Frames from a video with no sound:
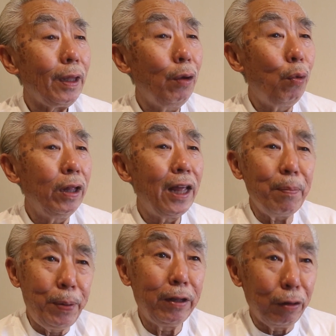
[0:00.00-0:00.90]
when
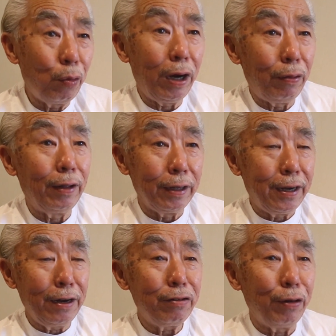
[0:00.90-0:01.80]
that picture went around the
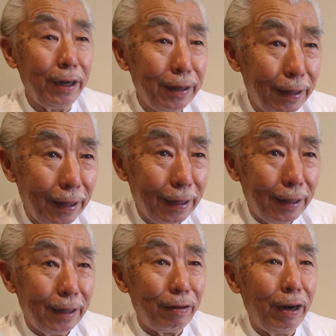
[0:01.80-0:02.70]
country,
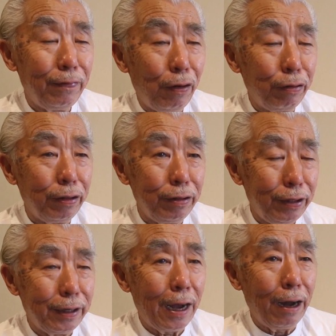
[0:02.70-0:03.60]
right, folks in
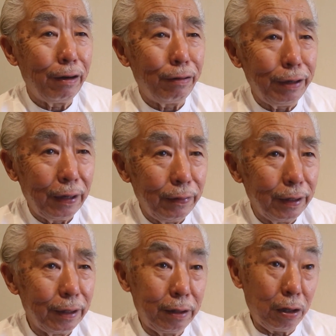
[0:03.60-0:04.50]
Chicago and
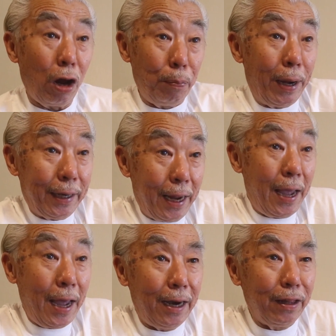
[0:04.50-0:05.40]
everything saw my
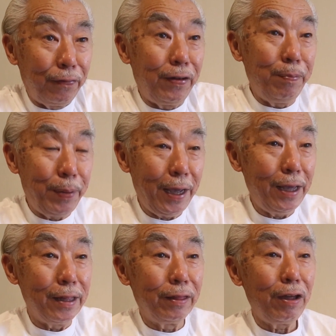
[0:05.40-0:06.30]
dad on the front
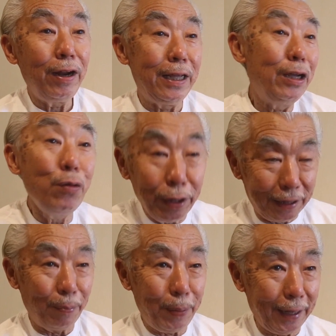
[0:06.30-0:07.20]
page and thought he was
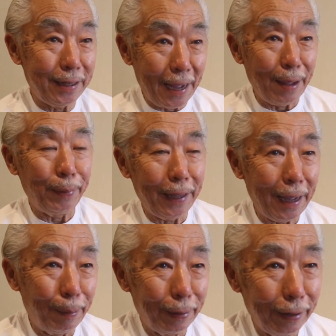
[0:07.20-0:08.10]
the big-time
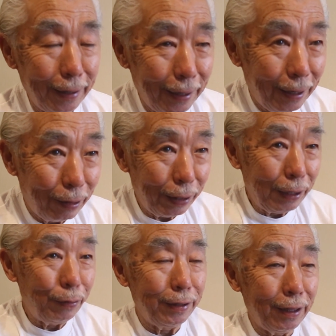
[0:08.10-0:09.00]
gambler. Well,
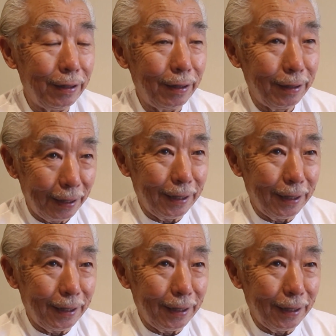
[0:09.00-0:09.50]
he was just a